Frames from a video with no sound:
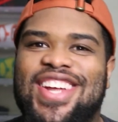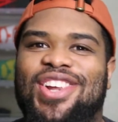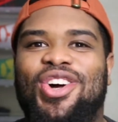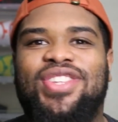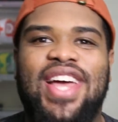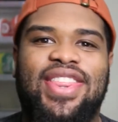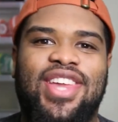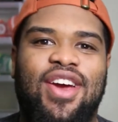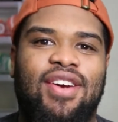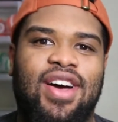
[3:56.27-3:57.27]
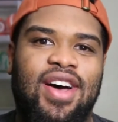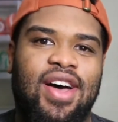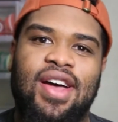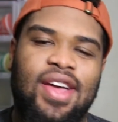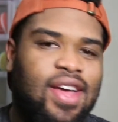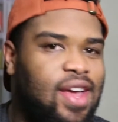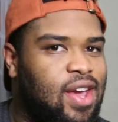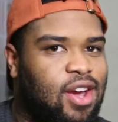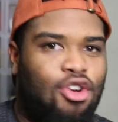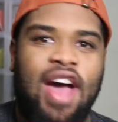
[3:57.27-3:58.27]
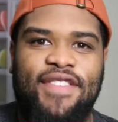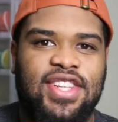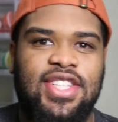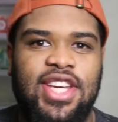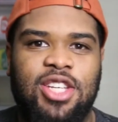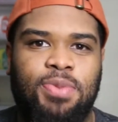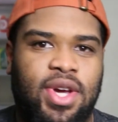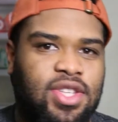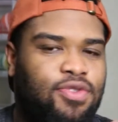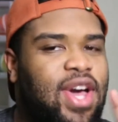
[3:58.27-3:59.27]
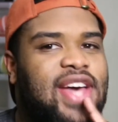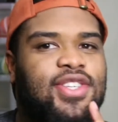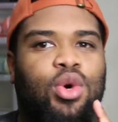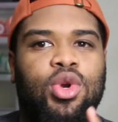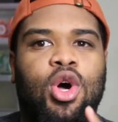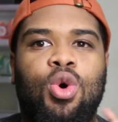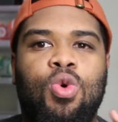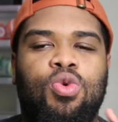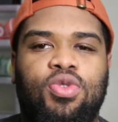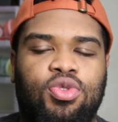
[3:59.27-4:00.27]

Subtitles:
Looked at their graphic tees, because if you guys don't know,